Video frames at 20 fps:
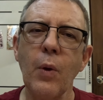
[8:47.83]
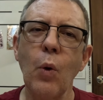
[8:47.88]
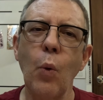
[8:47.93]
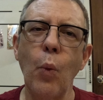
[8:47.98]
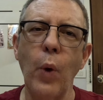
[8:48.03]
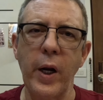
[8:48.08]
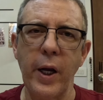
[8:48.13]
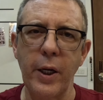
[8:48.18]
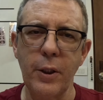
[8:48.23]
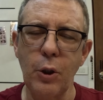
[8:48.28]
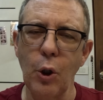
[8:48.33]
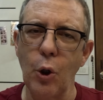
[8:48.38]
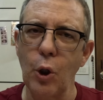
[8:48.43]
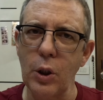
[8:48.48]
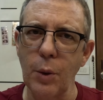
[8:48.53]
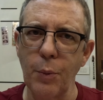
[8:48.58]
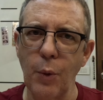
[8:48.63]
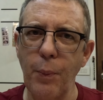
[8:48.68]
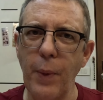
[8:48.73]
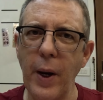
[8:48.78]
When I told
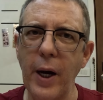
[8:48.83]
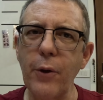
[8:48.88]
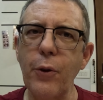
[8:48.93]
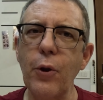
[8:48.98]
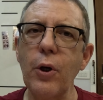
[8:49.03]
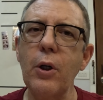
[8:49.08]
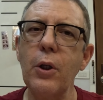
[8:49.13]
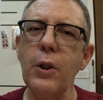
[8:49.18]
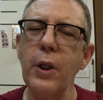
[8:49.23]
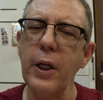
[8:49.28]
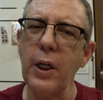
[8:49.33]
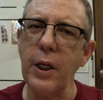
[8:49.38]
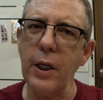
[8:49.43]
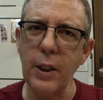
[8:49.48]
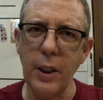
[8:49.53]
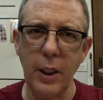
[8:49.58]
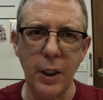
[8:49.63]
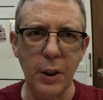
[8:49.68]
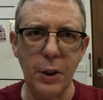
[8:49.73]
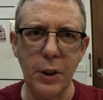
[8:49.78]
him about the clinic,
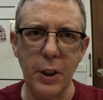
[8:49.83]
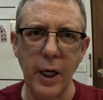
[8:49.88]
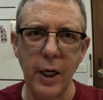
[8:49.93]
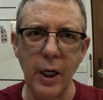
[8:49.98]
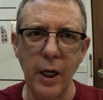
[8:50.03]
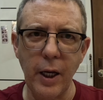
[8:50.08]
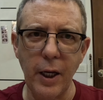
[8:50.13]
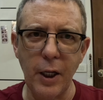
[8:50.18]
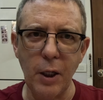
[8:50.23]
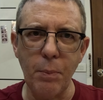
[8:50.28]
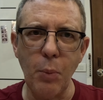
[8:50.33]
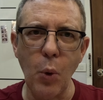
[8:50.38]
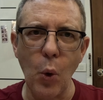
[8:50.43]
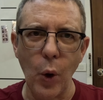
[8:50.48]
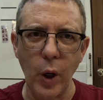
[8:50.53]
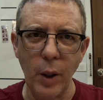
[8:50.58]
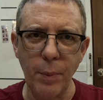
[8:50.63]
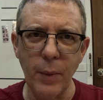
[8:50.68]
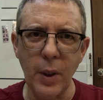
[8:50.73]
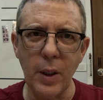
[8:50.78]
he set an
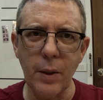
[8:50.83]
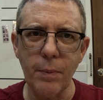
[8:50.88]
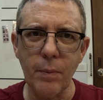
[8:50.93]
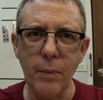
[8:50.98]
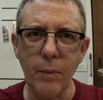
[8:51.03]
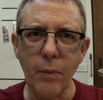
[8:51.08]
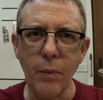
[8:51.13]
appointment.